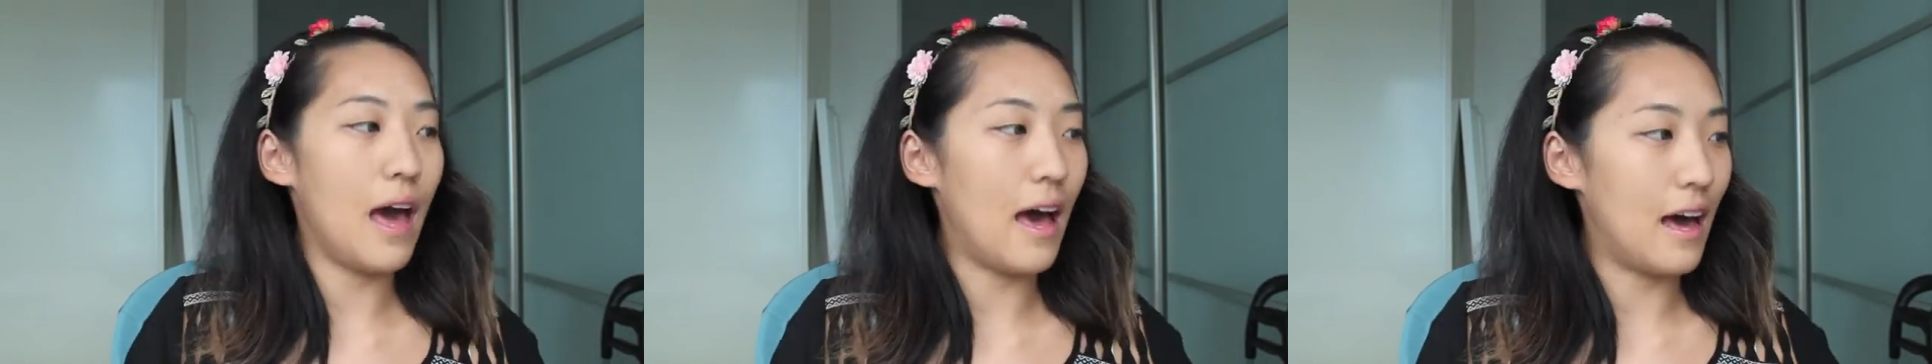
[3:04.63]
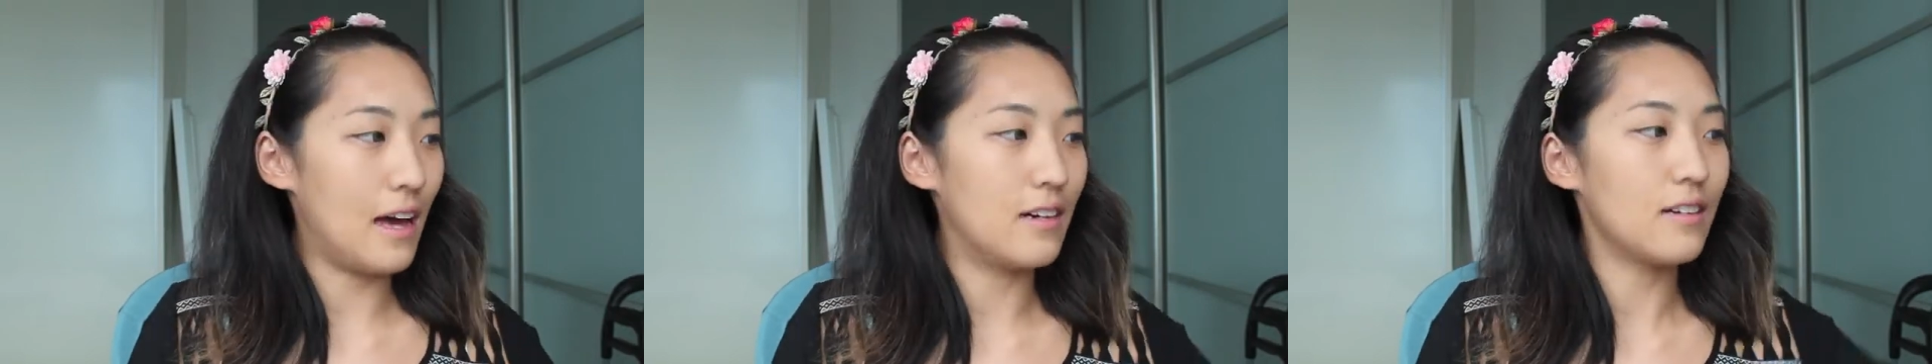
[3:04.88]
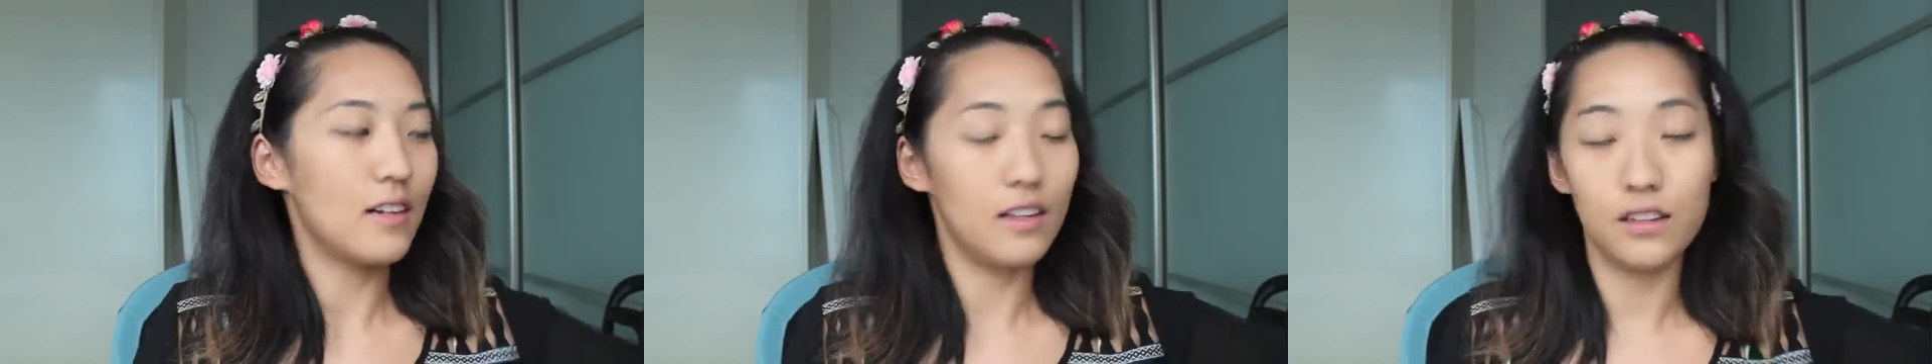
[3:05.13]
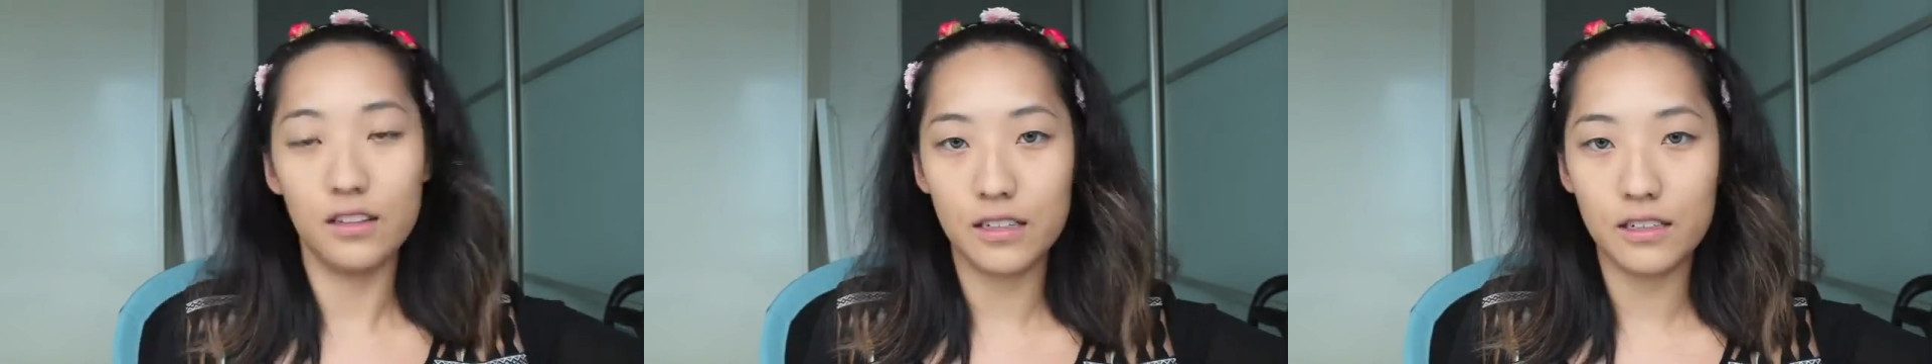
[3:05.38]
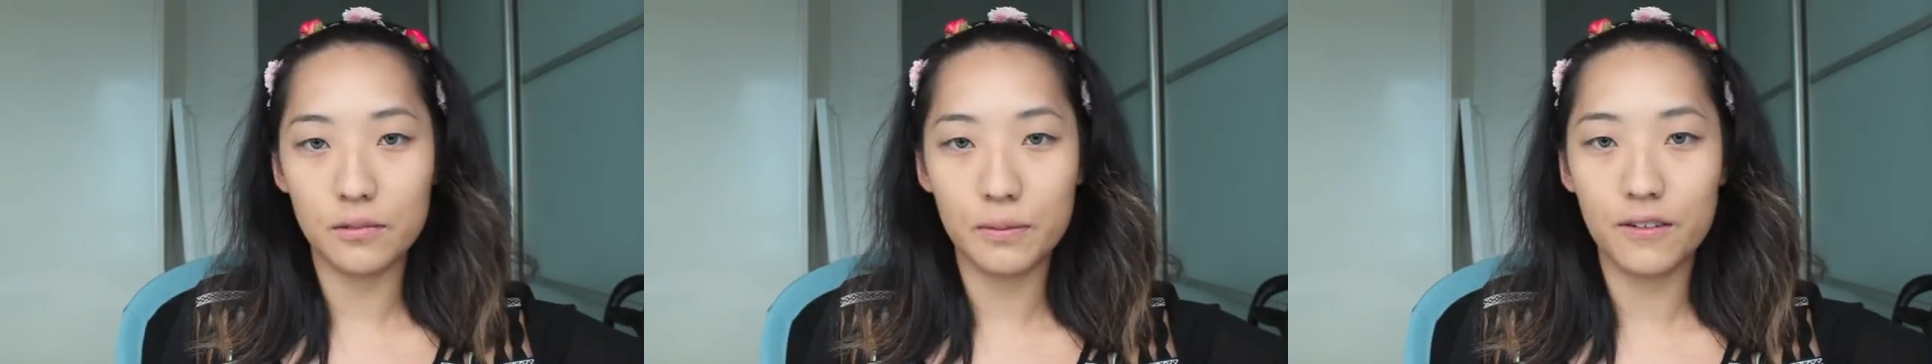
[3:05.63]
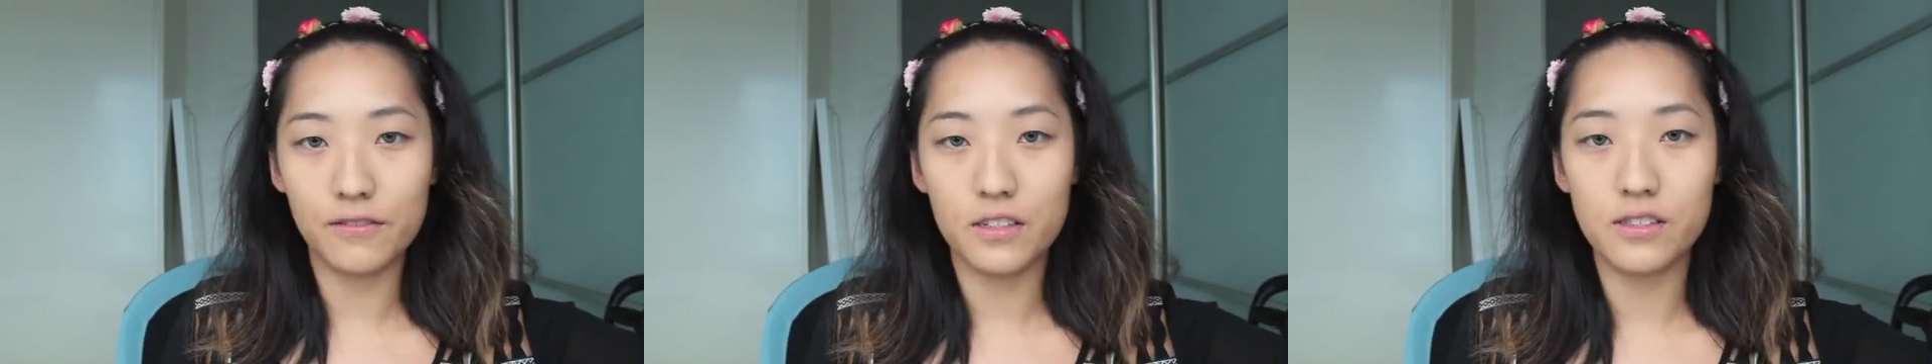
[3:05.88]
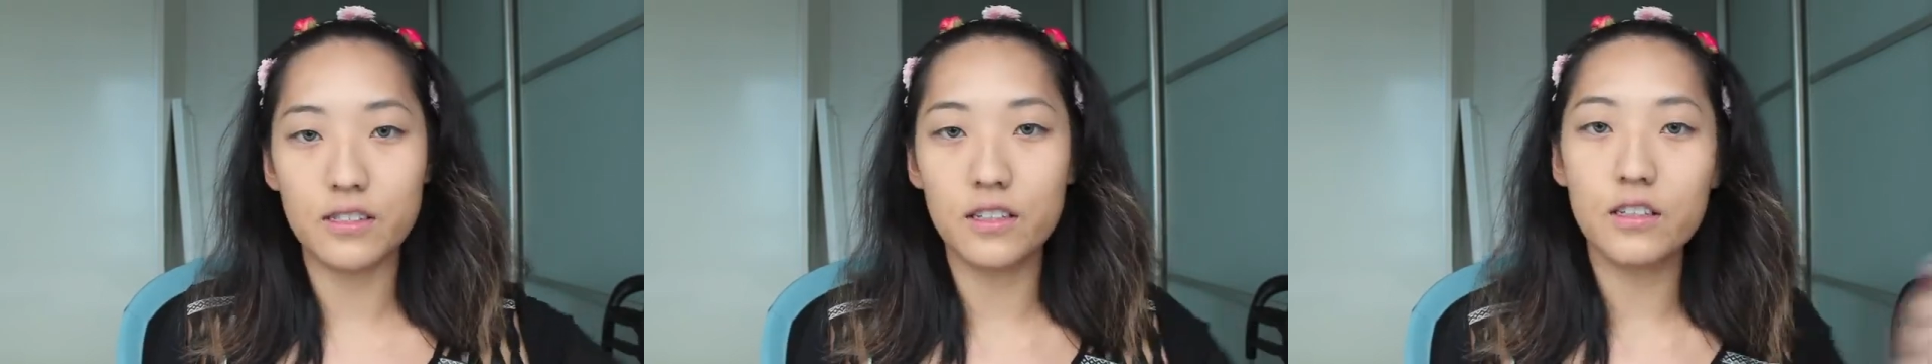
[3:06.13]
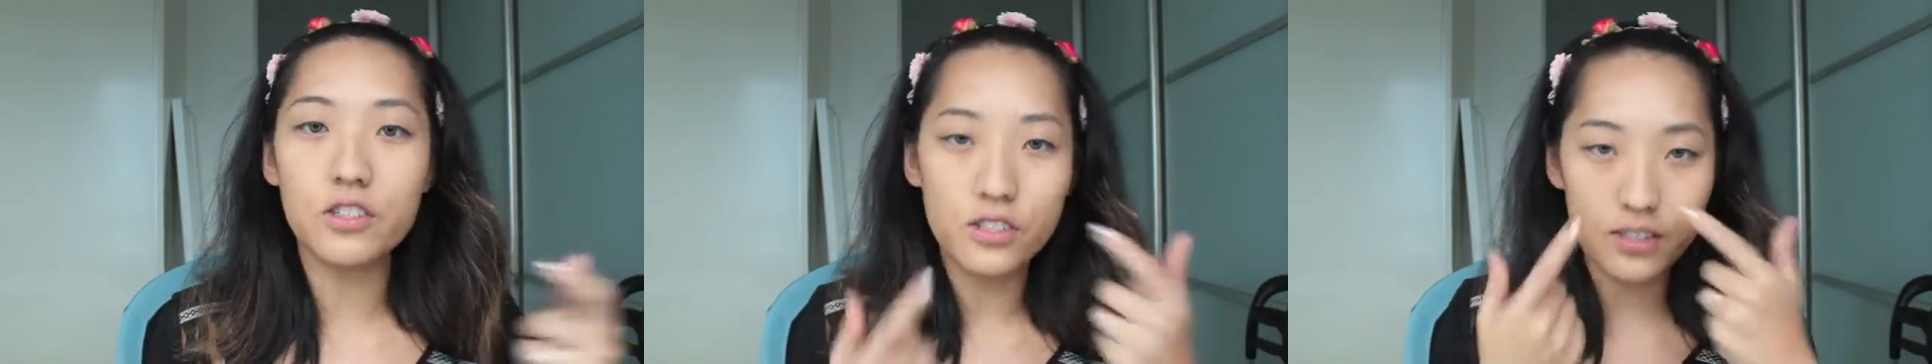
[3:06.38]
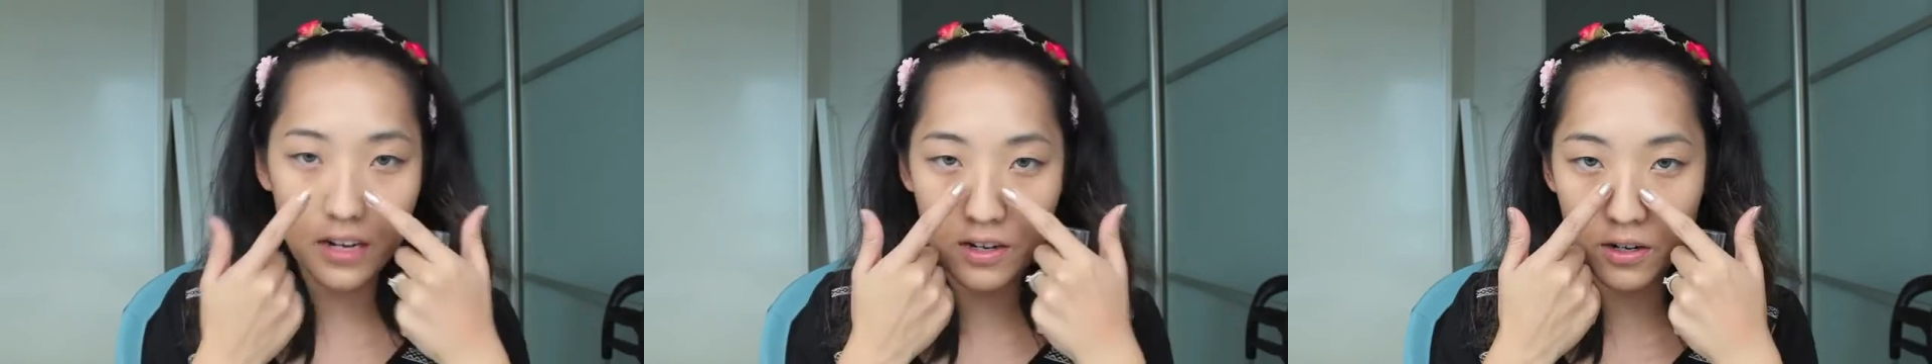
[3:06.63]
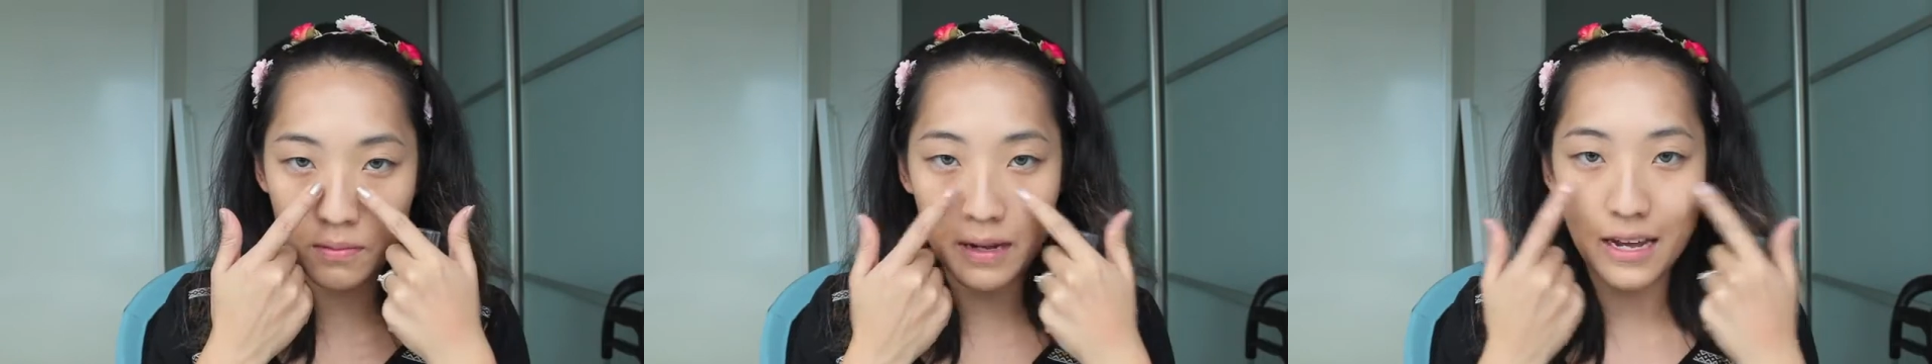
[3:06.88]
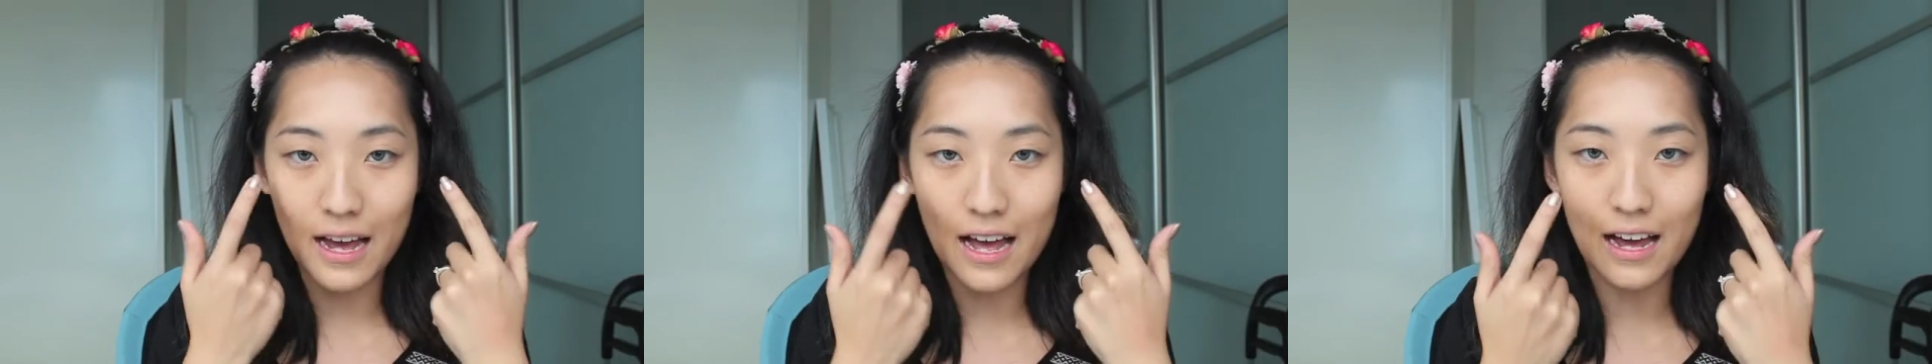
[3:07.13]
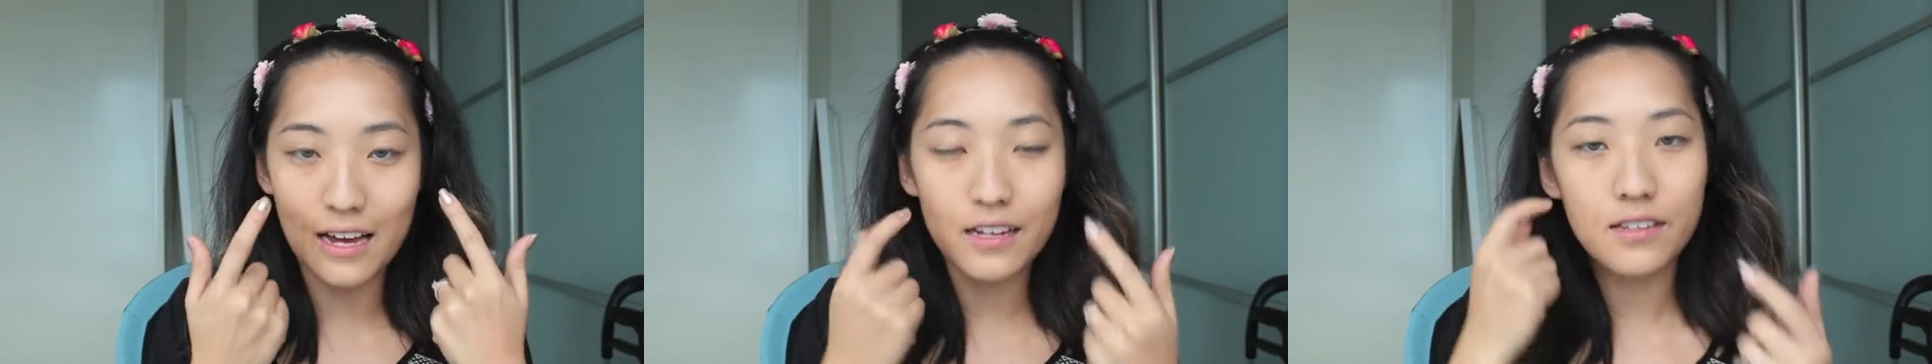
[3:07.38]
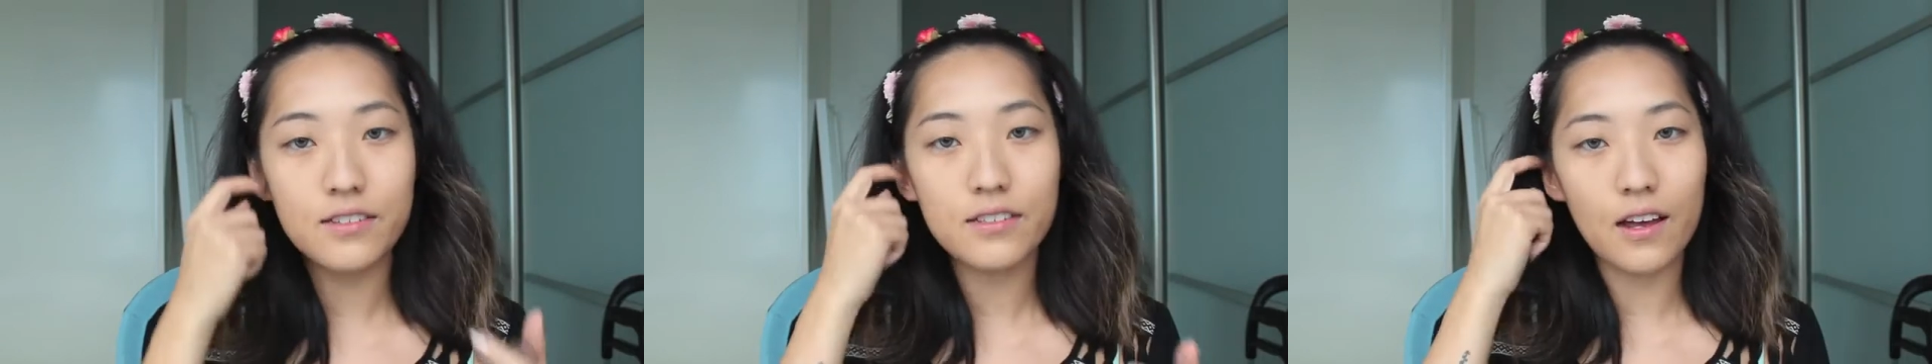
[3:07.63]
add a little bit of concealer just under my eyes,